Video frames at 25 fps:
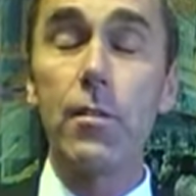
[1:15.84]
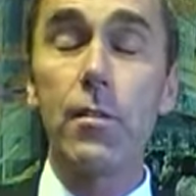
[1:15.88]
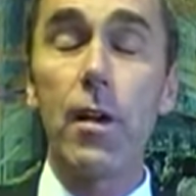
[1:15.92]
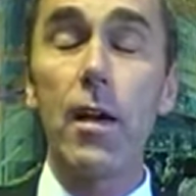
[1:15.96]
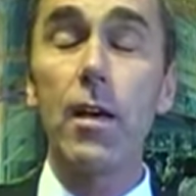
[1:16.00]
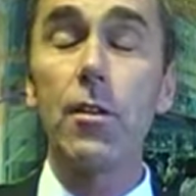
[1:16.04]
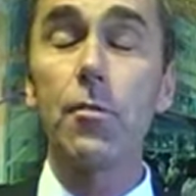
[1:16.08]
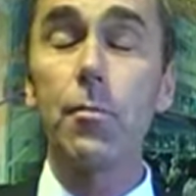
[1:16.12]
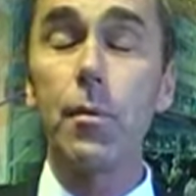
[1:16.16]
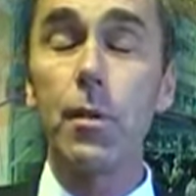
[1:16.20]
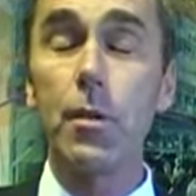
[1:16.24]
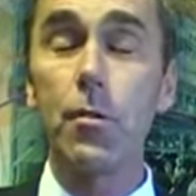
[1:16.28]

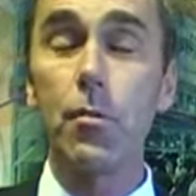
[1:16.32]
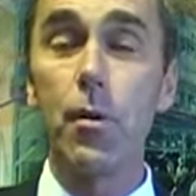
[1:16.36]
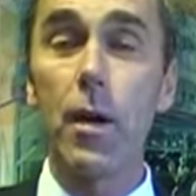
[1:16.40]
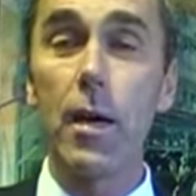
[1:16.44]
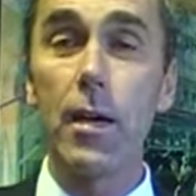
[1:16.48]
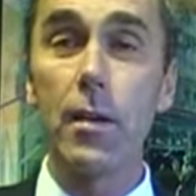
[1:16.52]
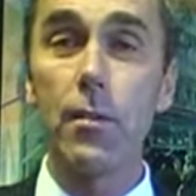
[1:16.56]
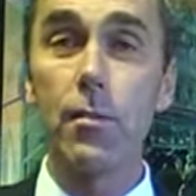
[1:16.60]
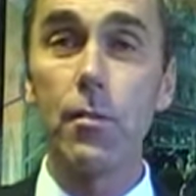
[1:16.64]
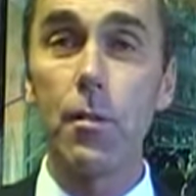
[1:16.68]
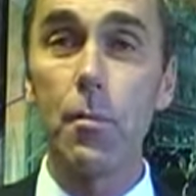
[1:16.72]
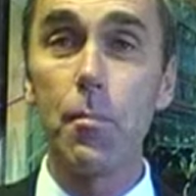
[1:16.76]
asked me to
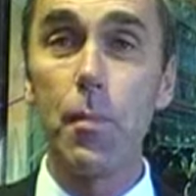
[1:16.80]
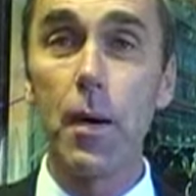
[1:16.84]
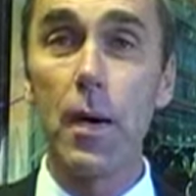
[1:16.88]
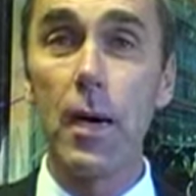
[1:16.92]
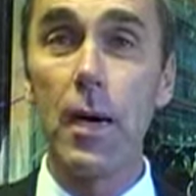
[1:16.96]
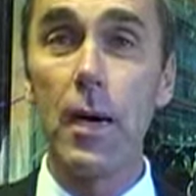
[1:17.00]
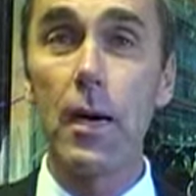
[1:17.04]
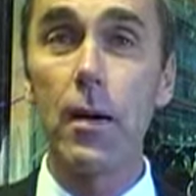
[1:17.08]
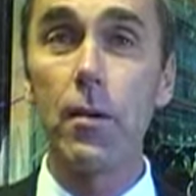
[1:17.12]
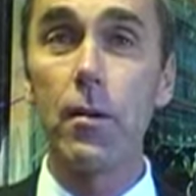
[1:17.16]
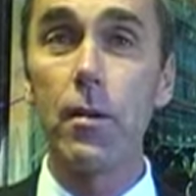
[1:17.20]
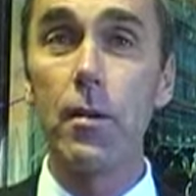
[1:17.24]
raise the
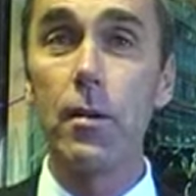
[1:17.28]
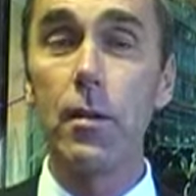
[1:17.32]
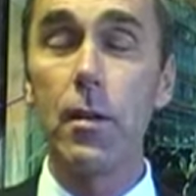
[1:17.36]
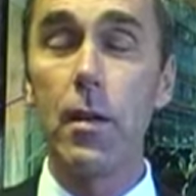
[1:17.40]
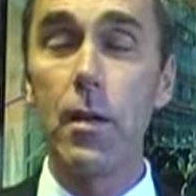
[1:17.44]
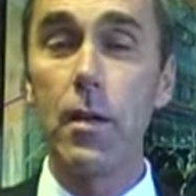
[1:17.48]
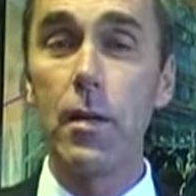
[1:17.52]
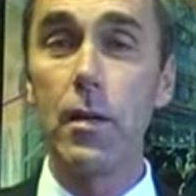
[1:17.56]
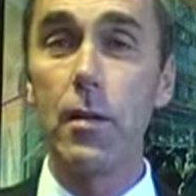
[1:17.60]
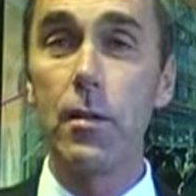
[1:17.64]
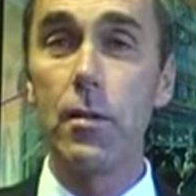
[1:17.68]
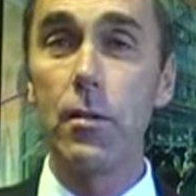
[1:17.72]
bar
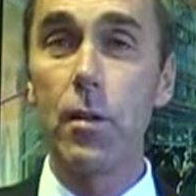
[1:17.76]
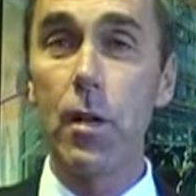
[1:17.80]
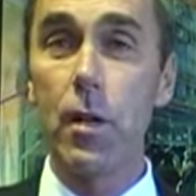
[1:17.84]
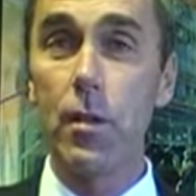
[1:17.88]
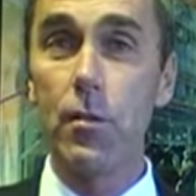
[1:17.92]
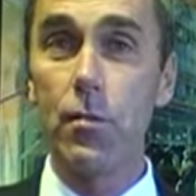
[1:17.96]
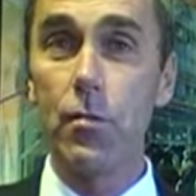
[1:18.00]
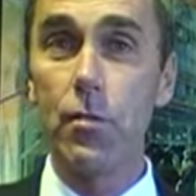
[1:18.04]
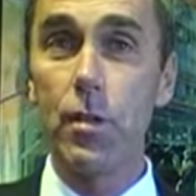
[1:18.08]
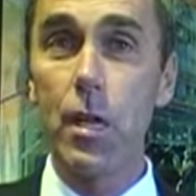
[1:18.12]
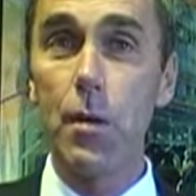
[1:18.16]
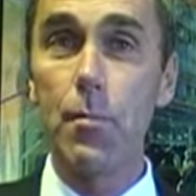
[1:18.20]

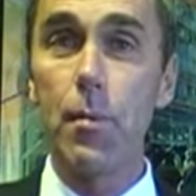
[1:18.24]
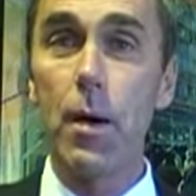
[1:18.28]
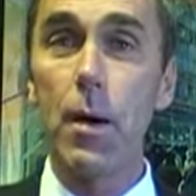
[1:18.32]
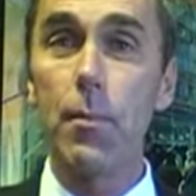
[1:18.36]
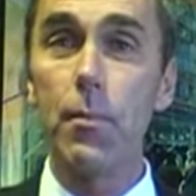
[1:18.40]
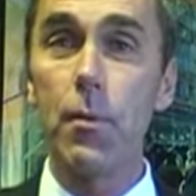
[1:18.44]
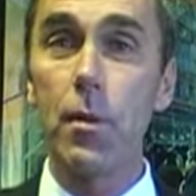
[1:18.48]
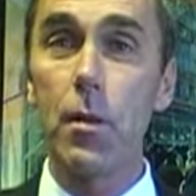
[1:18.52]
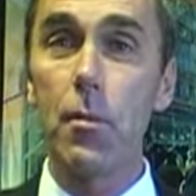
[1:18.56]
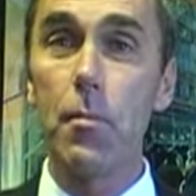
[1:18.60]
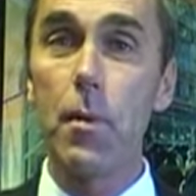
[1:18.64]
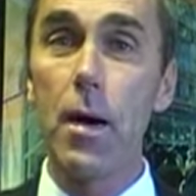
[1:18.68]
and step
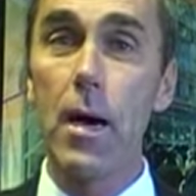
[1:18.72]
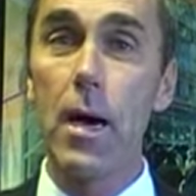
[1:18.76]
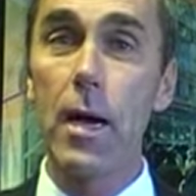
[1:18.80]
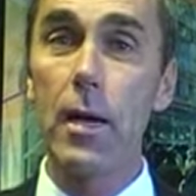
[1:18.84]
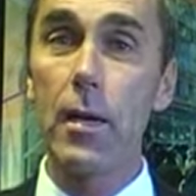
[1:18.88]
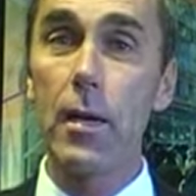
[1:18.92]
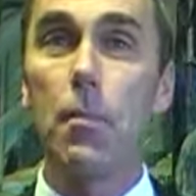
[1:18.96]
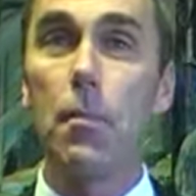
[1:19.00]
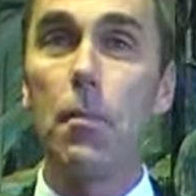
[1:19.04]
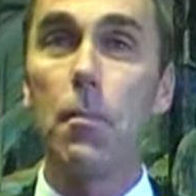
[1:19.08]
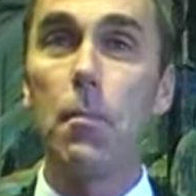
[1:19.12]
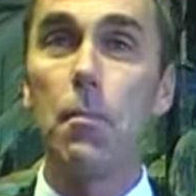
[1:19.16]
up to the
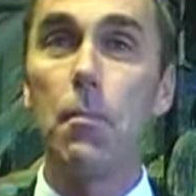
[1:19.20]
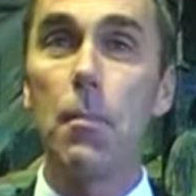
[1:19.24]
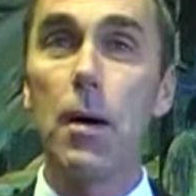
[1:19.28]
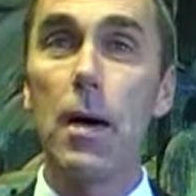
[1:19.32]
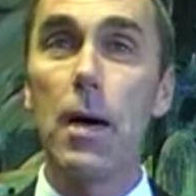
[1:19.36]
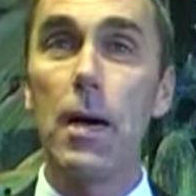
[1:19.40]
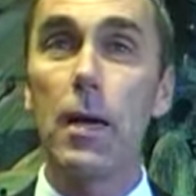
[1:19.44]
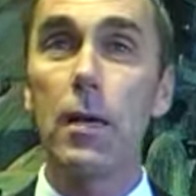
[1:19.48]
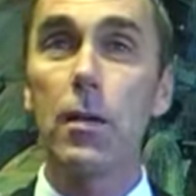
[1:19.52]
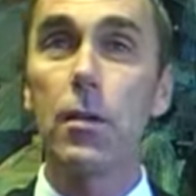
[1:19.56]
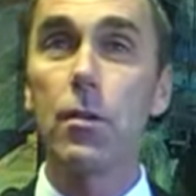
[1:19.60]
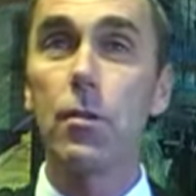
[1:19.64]
mark.
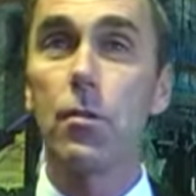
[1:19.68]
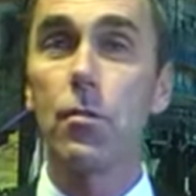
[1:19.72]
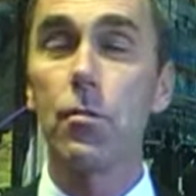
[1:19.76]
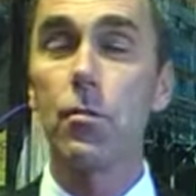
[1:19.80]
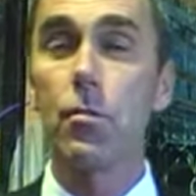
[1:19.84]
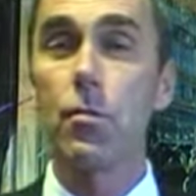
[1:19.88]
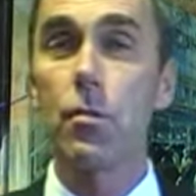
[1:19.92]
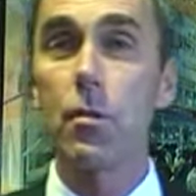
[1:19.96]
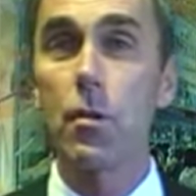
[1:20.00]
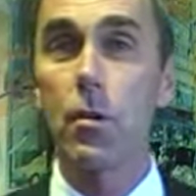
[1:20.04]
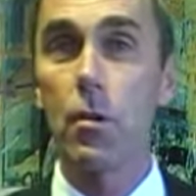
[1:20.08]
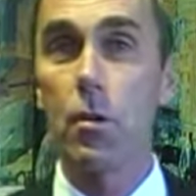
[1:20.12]
Marc
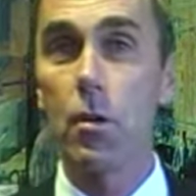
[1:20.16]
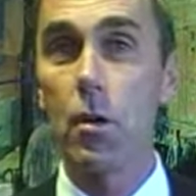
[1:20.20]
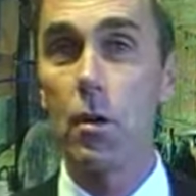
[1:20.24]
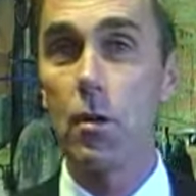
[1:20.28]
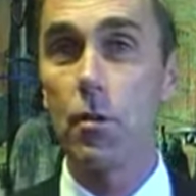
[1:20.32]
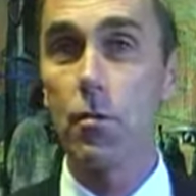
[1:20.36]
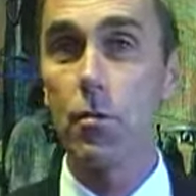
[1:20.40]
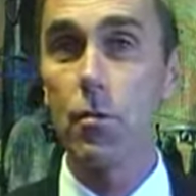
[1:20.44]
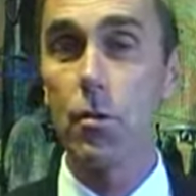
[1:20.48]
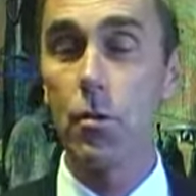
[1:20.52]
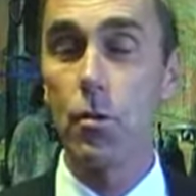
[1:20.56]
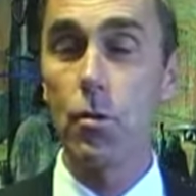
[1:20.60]
has got
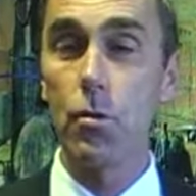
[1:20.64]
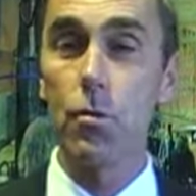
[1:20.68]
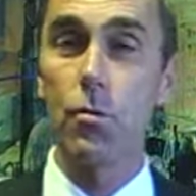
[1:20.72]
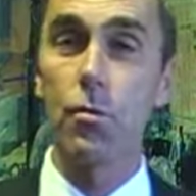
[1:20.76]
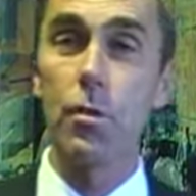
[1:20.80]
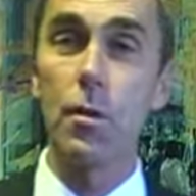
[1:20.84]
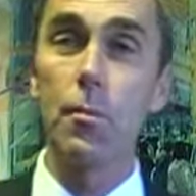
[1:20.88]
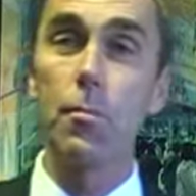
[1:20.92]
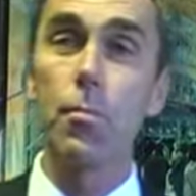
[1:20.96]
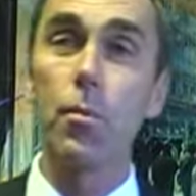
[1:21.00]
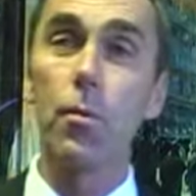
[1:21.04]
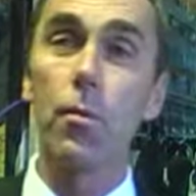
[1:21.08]
us to do
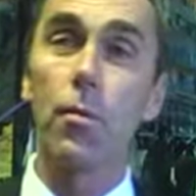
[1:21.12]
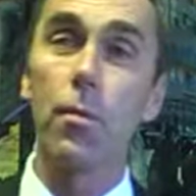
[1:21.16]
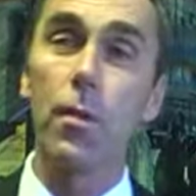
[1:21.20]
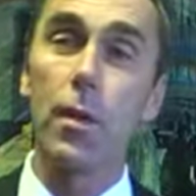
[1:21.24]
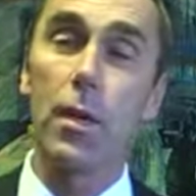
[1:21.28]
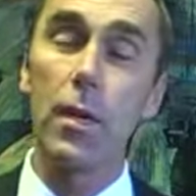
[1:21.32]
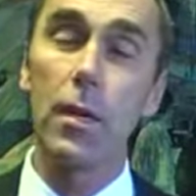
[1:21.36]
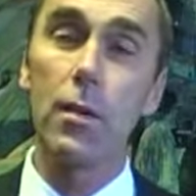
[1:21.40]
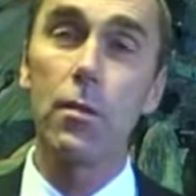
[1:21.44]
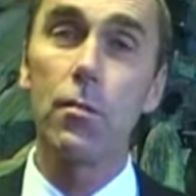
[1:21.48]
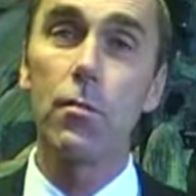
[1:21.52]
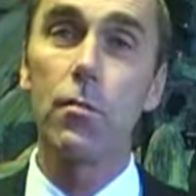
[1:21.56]
simple
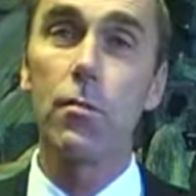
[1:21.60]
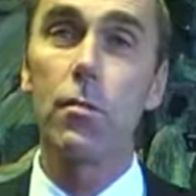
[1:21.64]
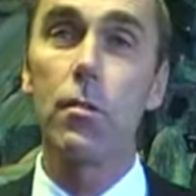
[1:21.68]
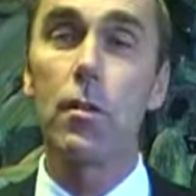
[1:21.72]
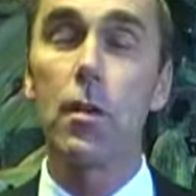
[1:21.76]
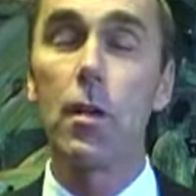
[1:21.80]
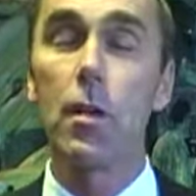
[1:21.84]
things